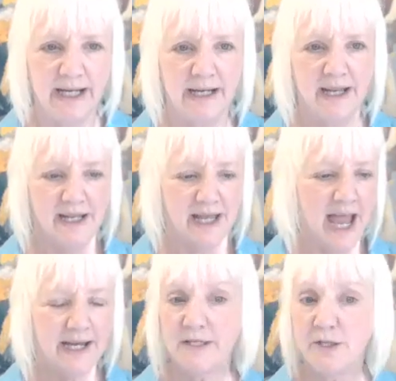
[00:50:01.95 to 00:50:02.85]
And
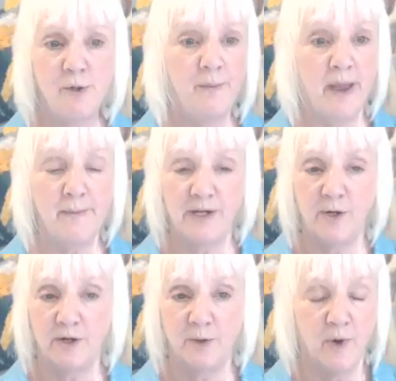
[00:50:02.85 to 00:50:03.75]
I assume that my
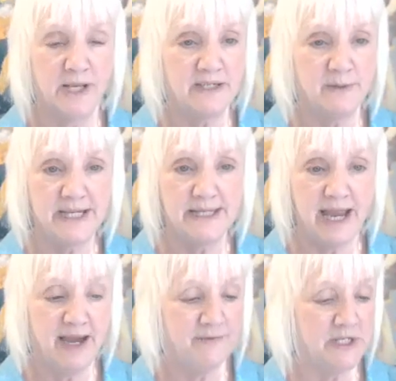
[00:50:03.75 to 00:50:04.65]
daughter wants to be
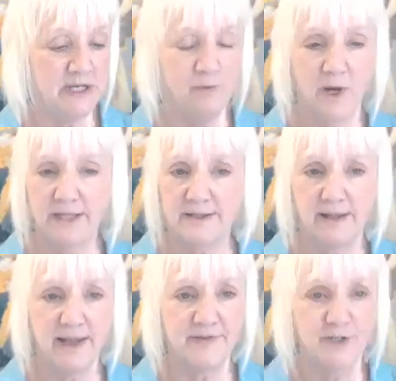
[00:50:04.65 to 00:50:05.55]
safe. She wants
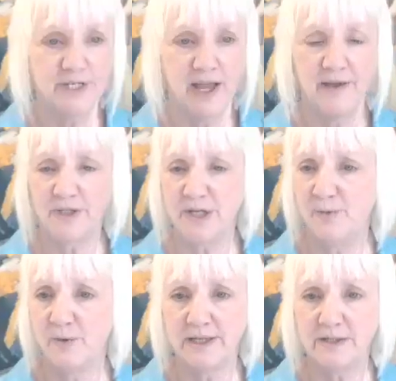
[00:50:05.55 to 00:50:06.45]
to love herself. She
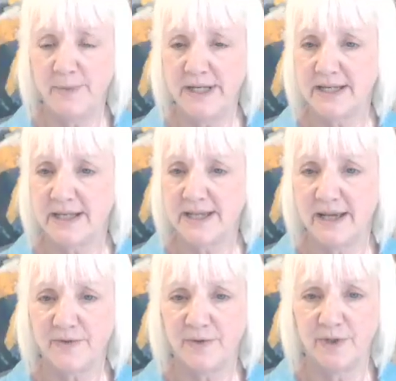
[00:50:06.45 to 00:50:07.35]
wants to be
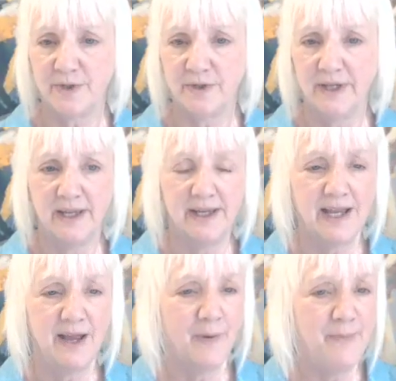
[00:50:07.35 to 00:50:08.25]
successful.
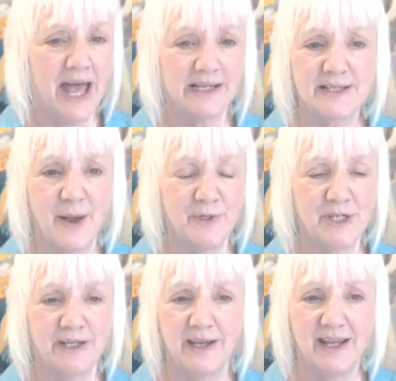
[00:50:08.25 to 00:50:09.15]
And from that
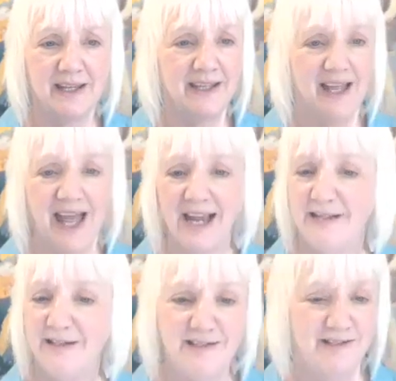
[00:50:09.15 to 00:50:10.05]
assumption, I
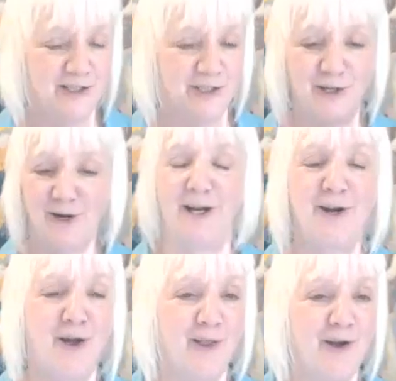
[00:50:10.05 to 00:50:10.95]
can just
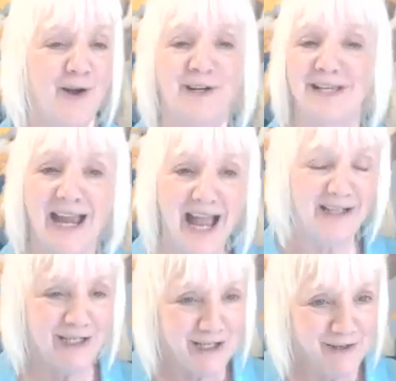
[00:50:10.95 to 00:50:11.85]
turn it all over and say,
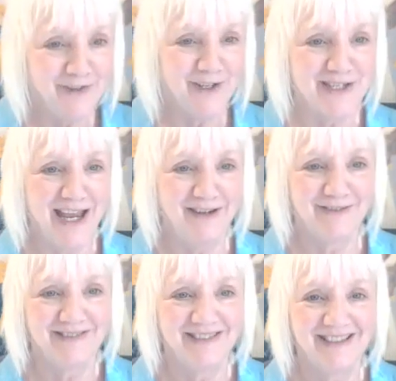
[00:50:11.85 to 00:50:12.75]
do you feel safe?